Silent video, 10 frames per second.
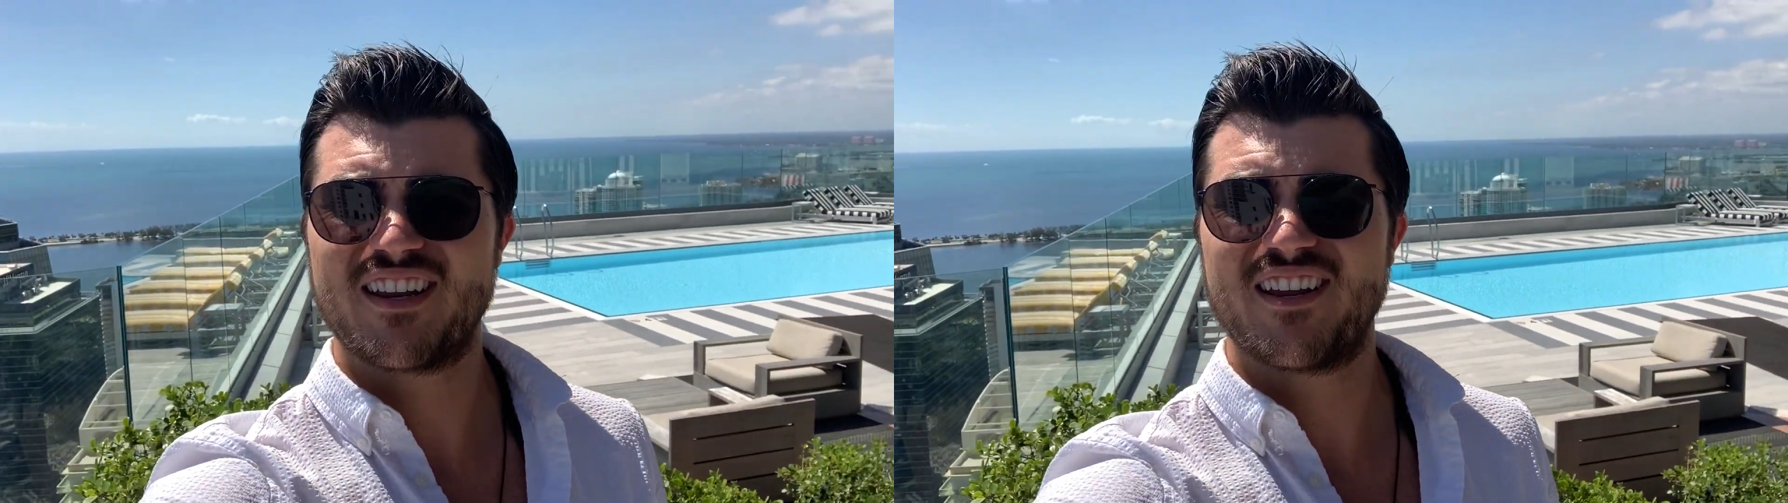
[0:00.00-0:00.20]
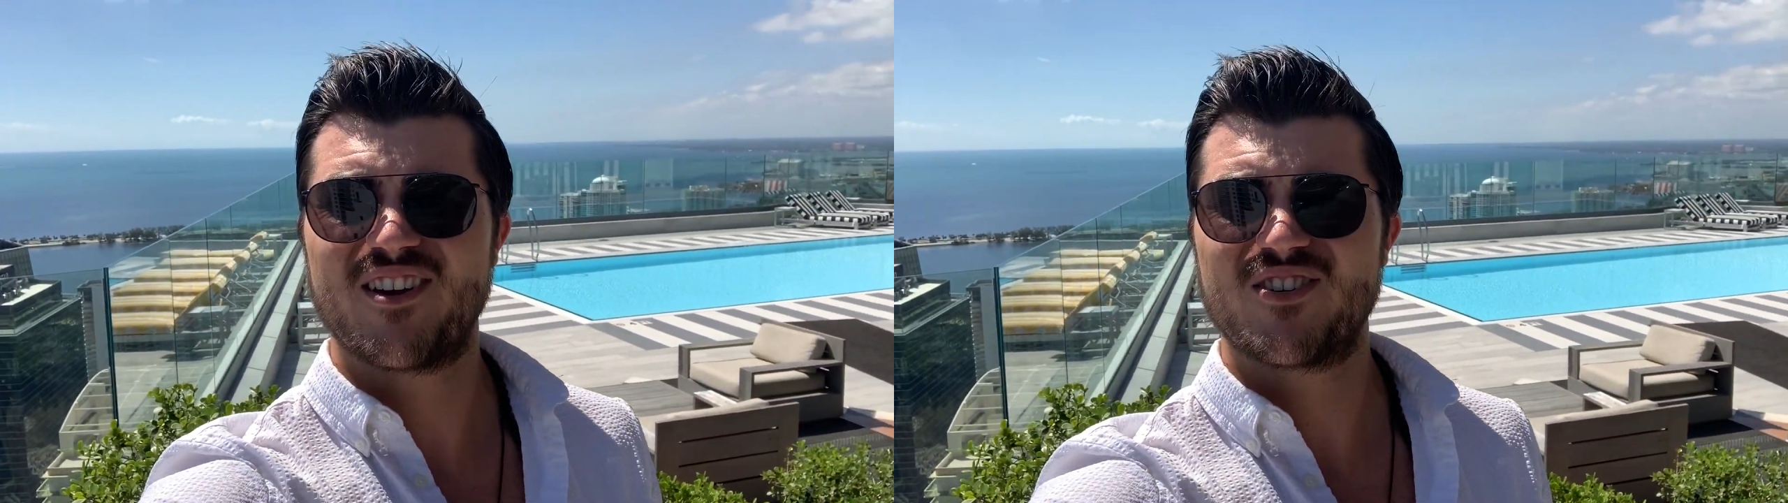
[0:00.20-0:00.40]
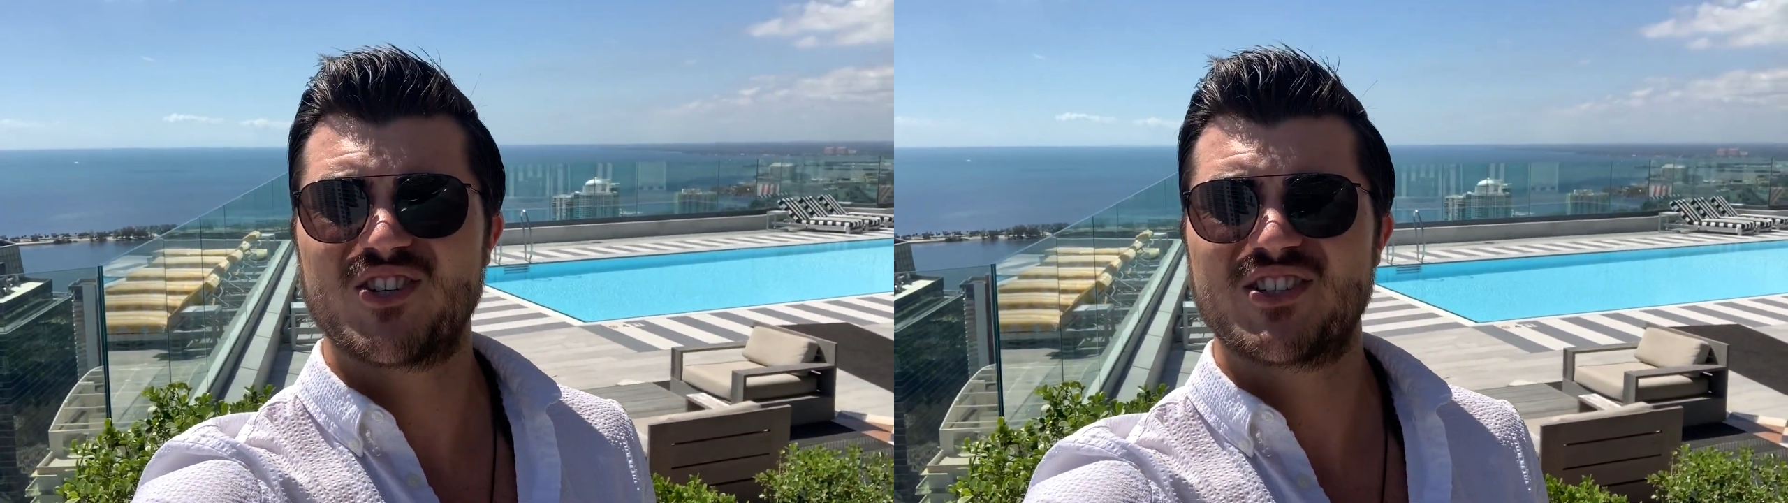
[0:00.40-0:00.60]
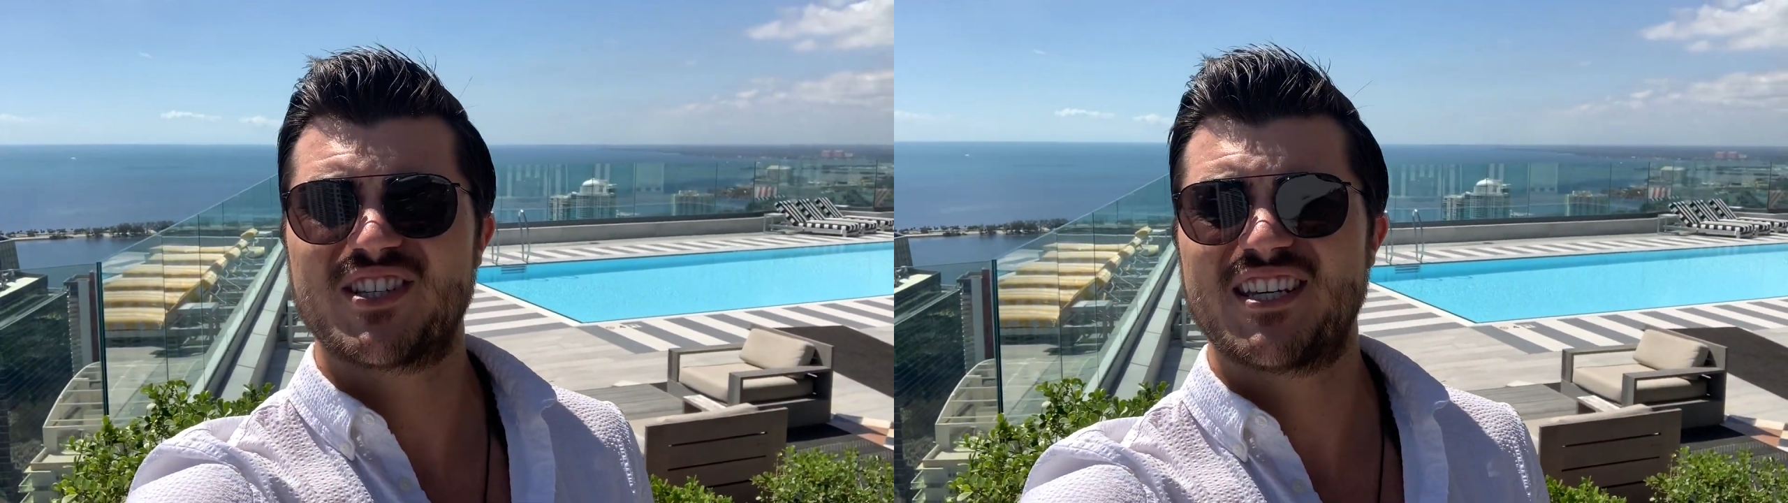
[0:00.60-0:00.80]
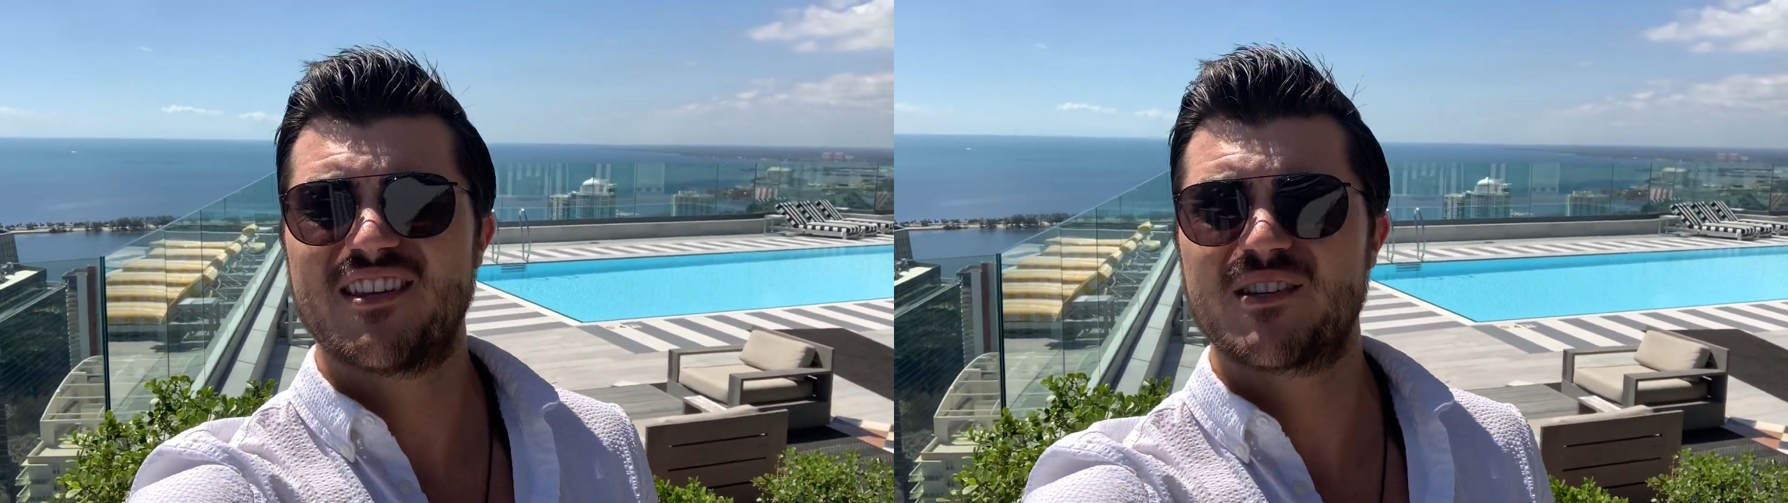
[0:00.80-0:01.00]
here just to
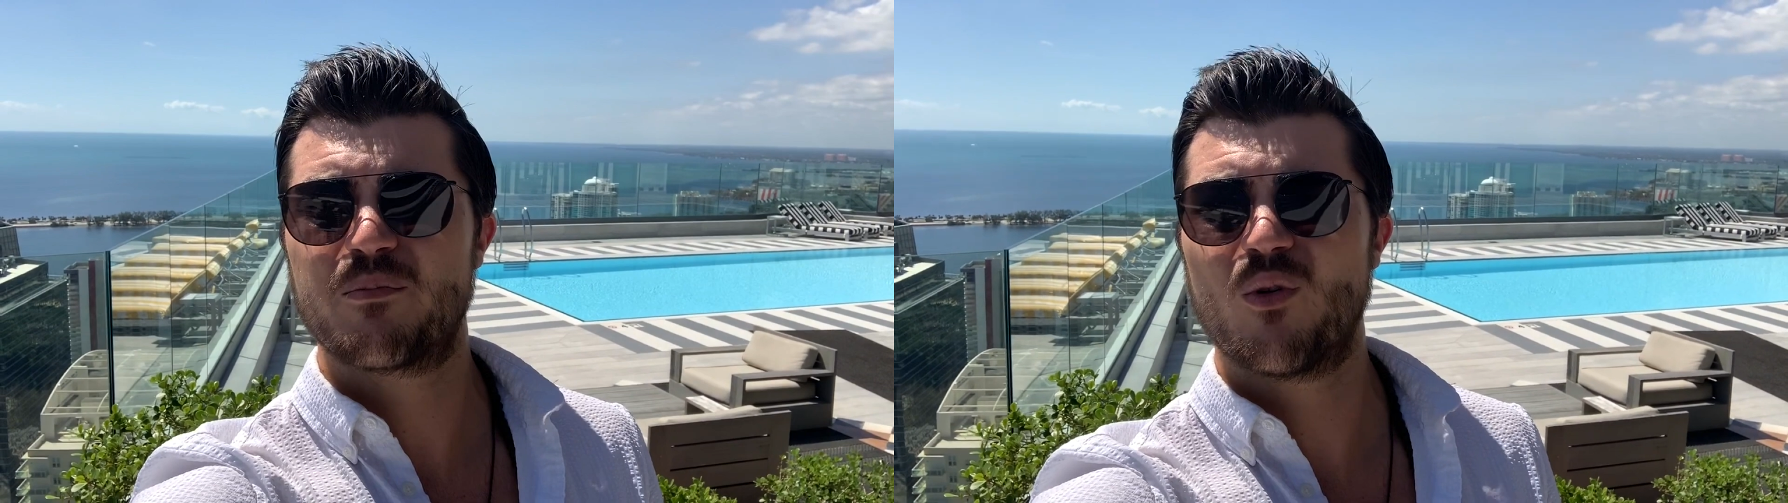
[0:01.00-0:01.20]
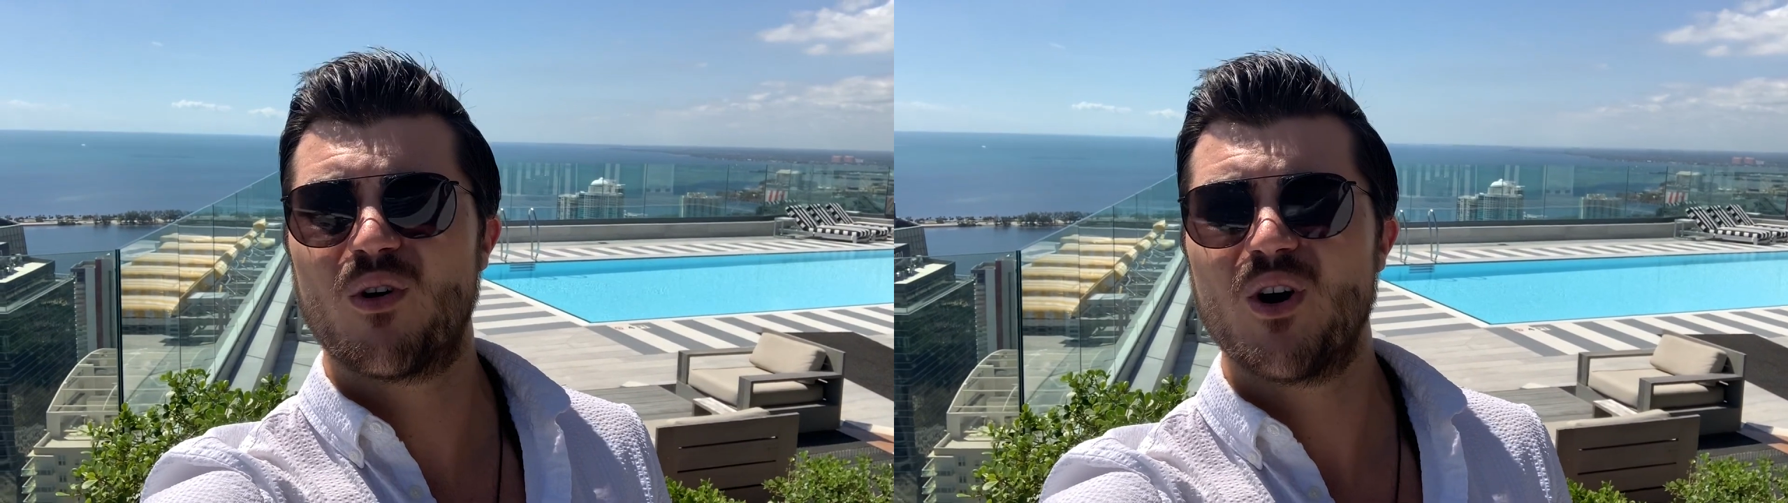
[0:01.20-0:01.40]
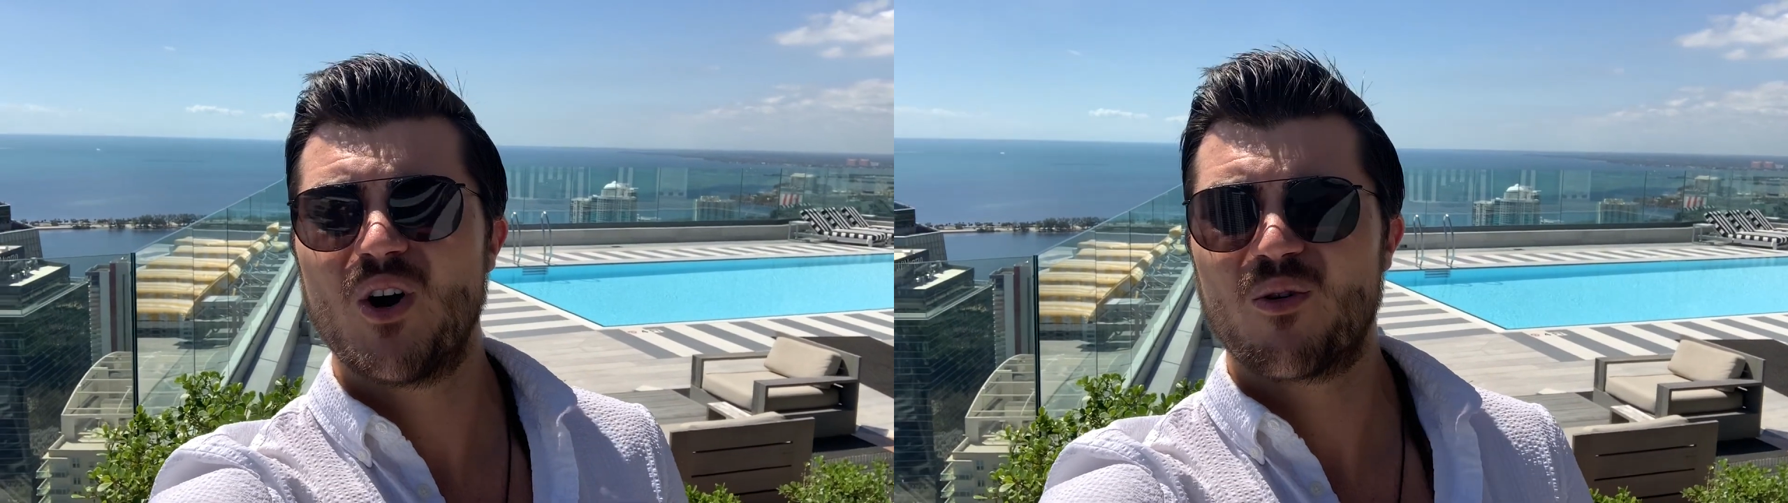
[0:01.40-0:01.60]
see this pool.